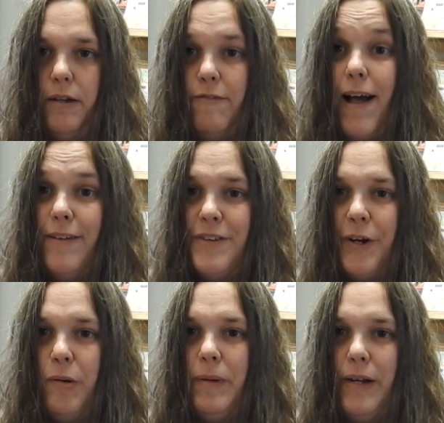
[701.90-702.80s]

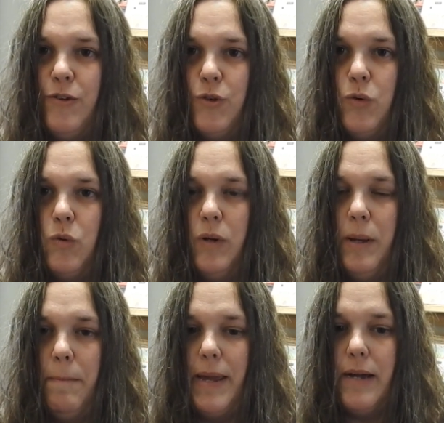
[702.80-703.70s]
volunteered me to
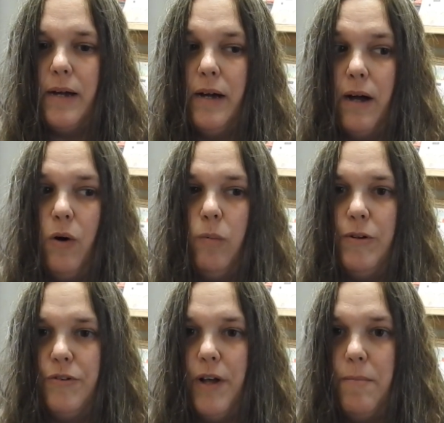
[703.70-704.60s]
make a whole
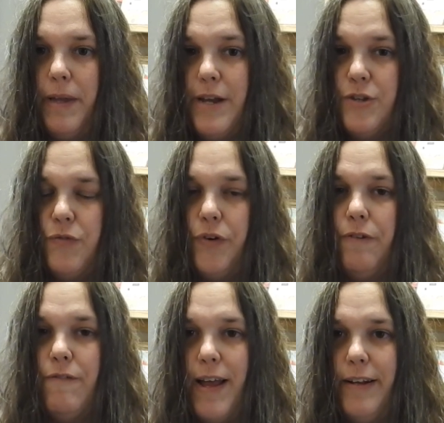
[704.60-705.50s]
bunch of cupcakes for
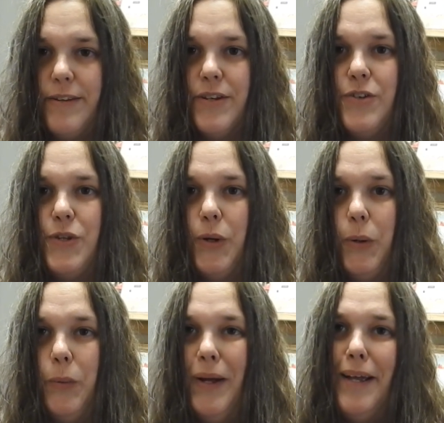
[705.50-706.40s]
an event,
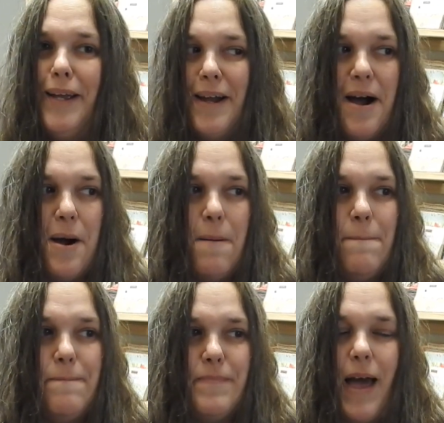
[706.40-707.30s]
so
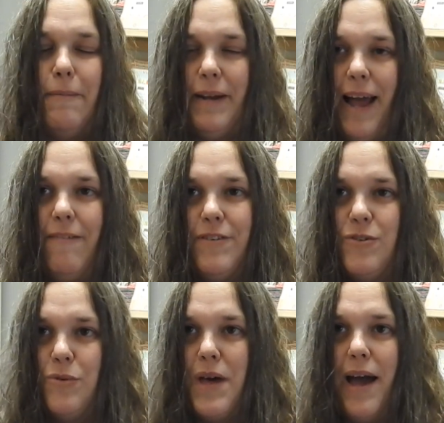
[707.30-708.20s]
I'm gonna have to
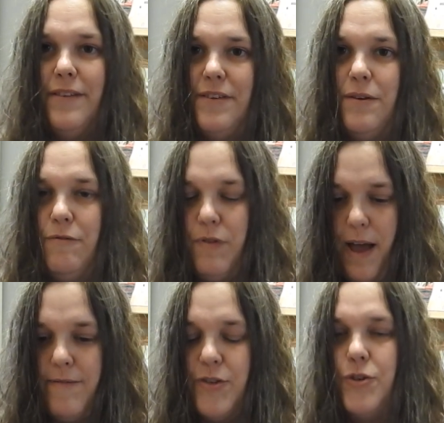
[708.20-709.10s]
do that instead of
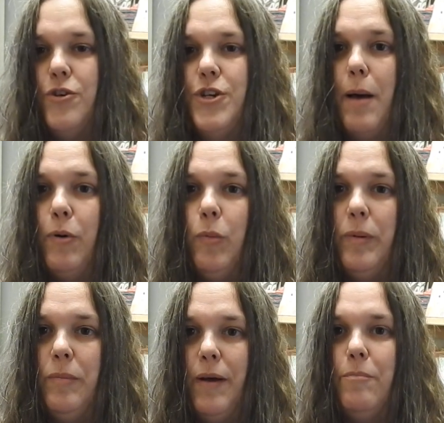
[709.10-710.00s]
have the shop
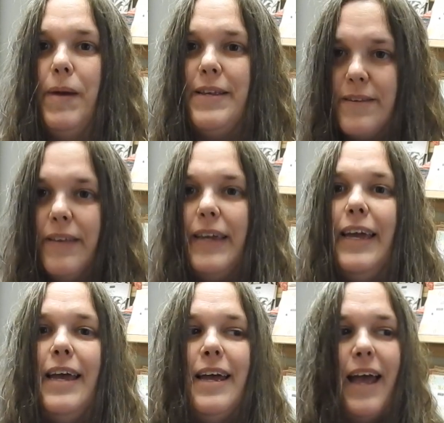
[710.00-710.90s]
open. But basically
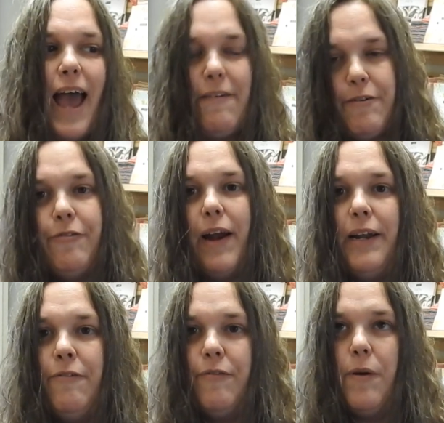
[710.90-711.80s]
every
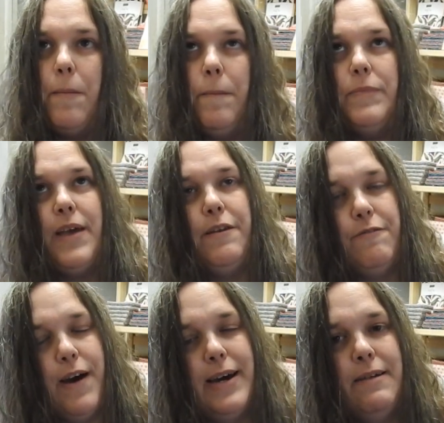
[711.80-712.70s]
Friday from 10 to
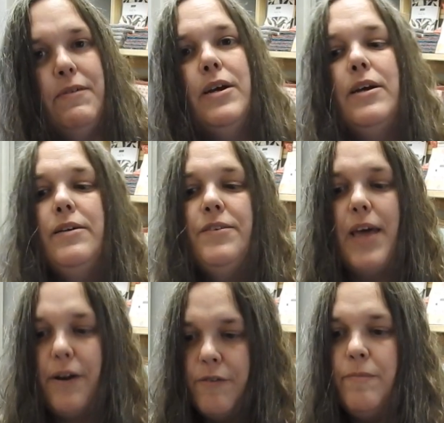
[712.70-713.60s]
5,
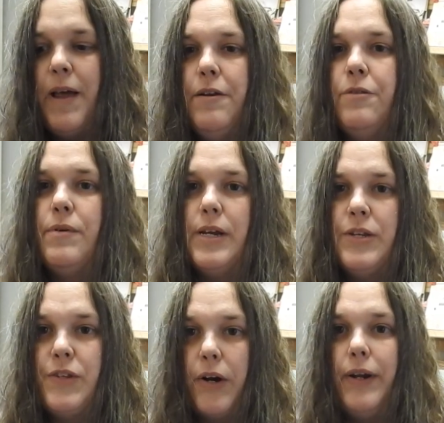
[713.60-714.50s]
Saturday from 10 to 3,
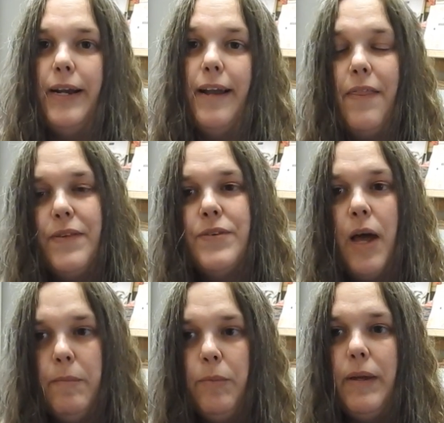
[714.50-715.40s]
starting not this
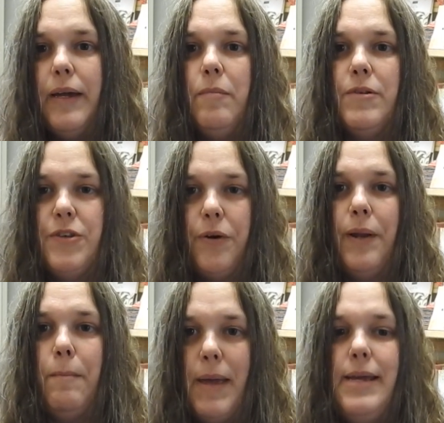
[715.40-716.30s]
coming weekend, but
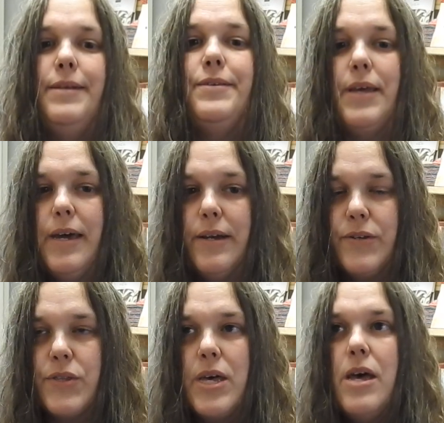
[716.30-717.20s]
starting May 6th,